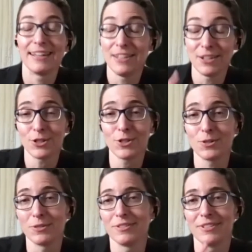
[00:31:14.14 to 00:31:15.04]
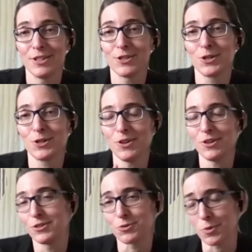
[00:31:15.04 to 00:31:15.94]
You do, you do.
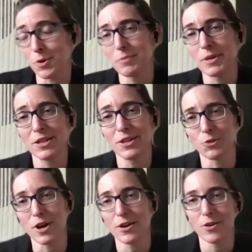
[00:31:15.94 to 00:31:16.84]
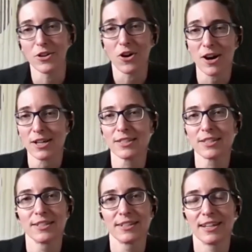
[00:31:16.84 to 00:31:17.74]
You throw them in the dryer on hot,
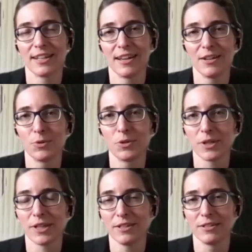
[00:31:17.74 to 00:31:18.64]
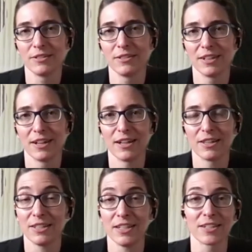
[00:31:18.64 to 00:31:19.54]
and that will kill uh,
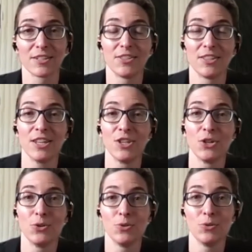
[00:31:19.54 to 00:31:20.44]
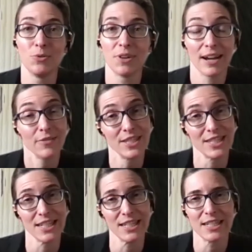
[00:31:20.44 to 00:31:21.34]
the ticks that you haven't
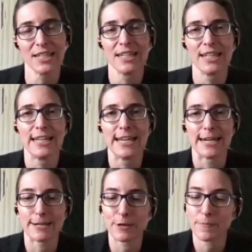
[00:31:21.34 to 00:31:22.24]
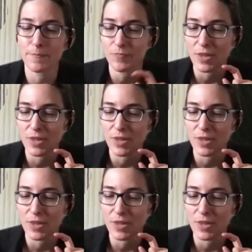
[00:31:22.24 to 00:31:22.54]
seen. Um,